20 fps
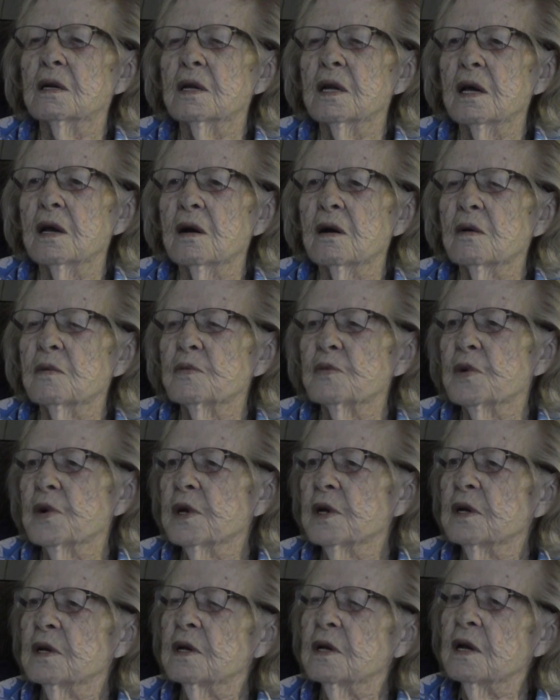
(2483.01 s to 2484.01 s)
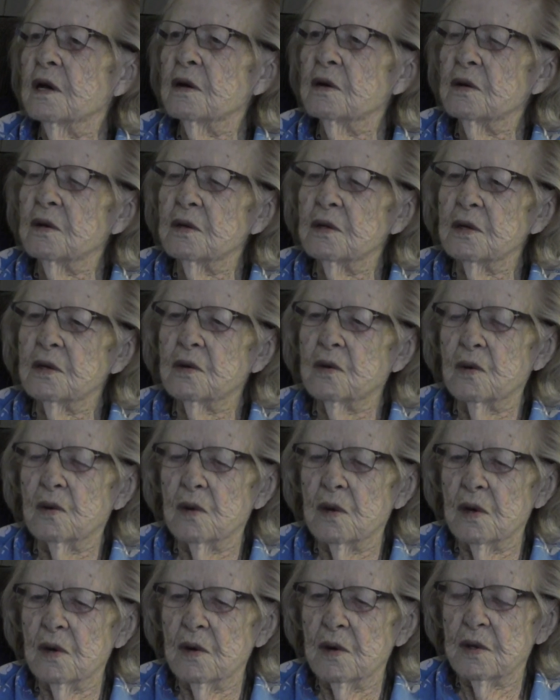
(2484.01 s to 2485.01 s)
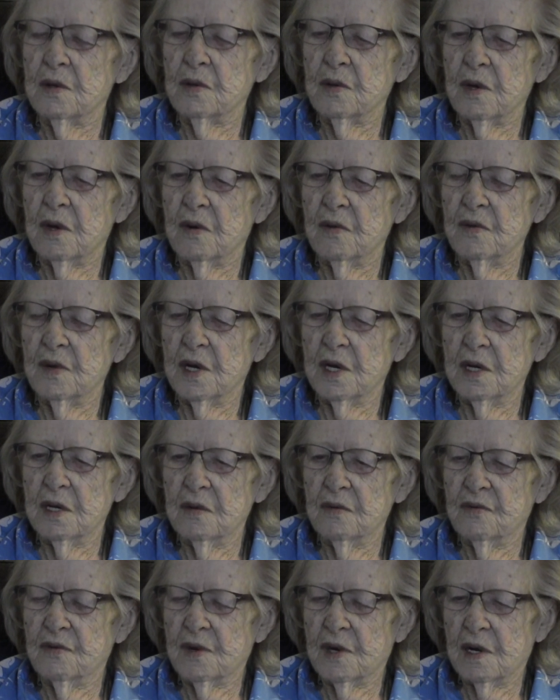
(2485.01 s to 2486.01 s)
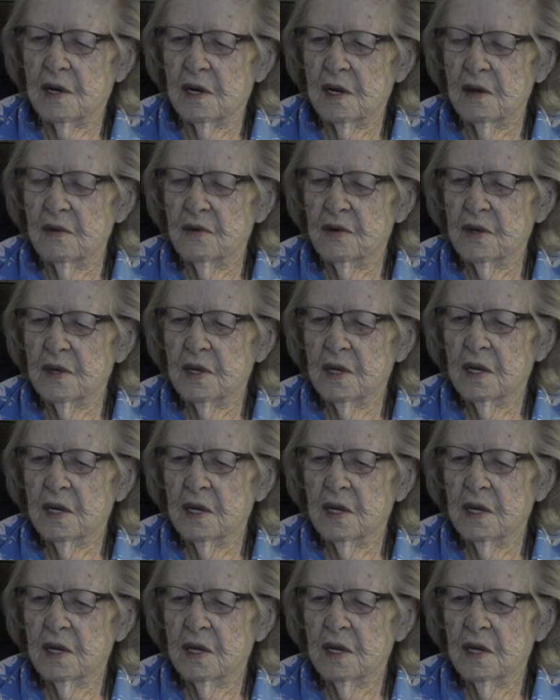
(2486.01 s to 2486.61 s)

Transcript: now Brent down on the corner at 1295,